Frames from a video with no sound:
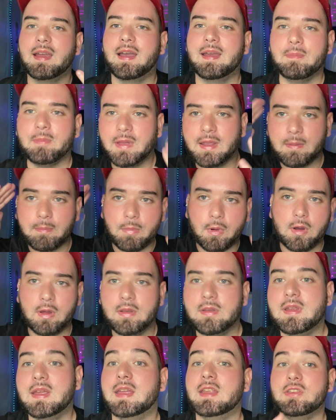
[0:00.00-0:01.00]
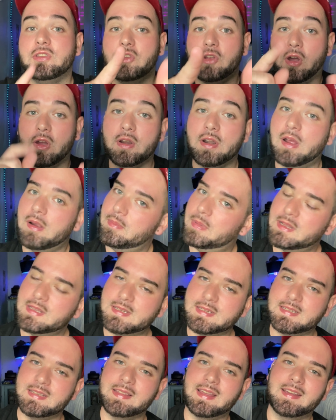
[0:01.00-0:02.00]
I'm like bald, and y'all are not about to
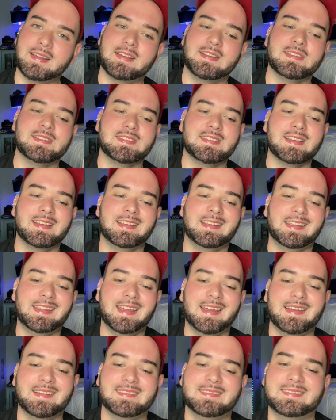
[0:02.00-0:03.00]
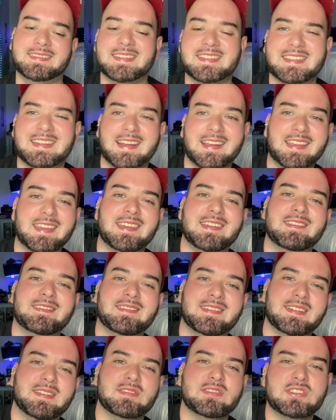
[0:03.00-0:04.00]
see that because like, yeah, it's not cute.
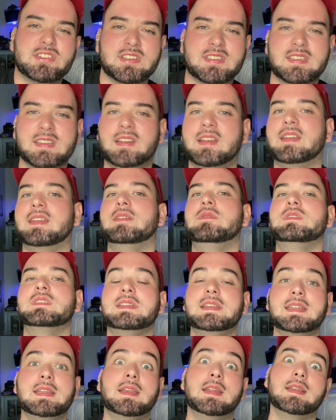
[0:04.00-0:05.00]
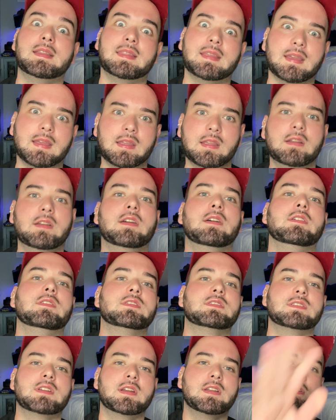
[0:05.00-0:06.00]
It was just a, it was a needed thing, you know. I
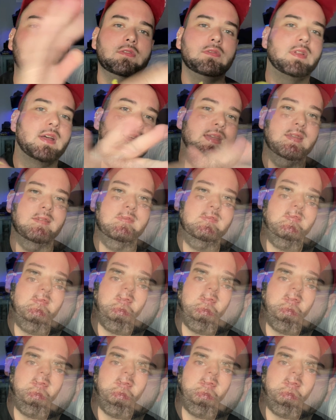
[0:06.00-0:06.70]
start a new life.